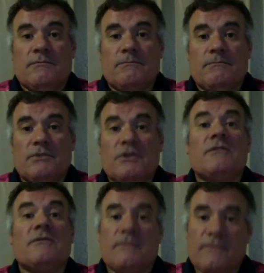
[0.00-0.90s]

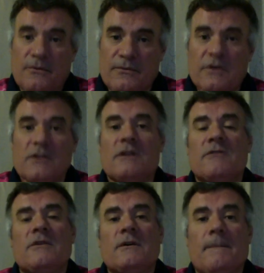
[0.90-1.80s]
please feel free to let us
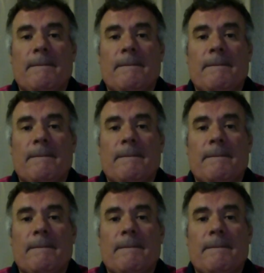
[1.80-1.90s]
know.